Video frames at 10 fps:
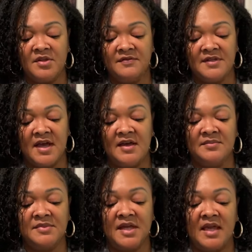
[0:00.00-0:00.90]
of
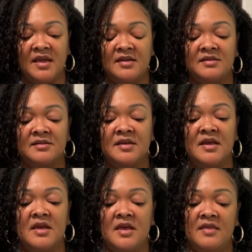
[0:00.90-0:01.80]
times, and
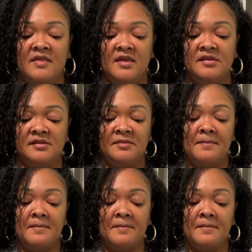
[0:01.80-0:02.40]
this